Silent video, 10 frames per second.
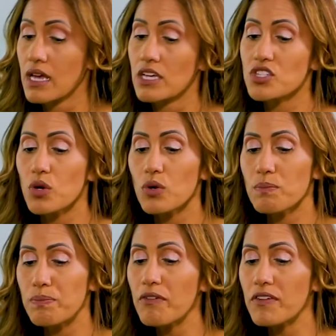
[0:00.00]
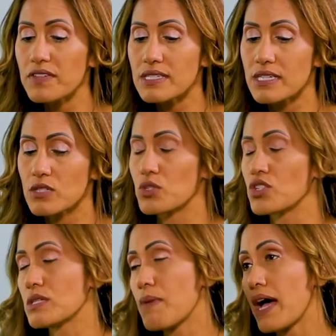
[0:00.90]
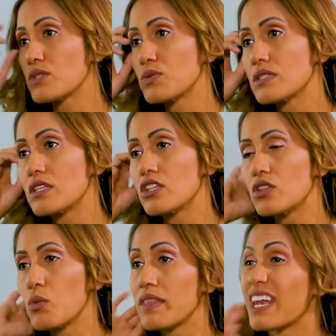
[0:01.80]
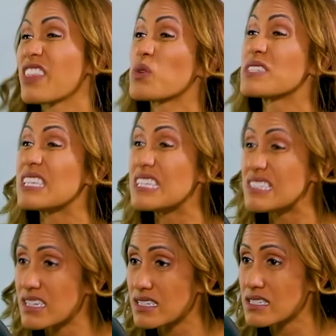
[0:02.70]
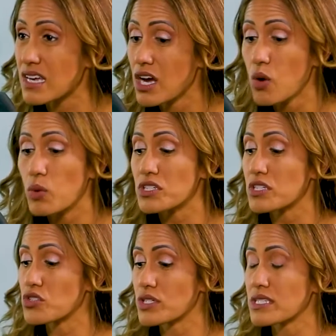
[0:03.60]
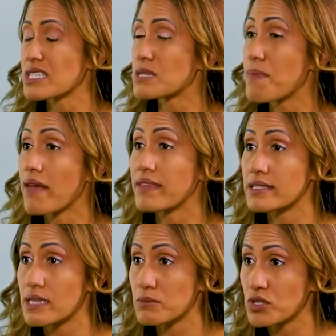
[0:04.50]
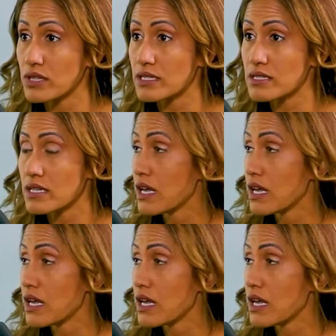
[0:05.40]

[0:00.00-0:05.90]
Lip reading: So Bill 56, which just passed, was the one that I thought was the easiest, which is just expand the exemption list.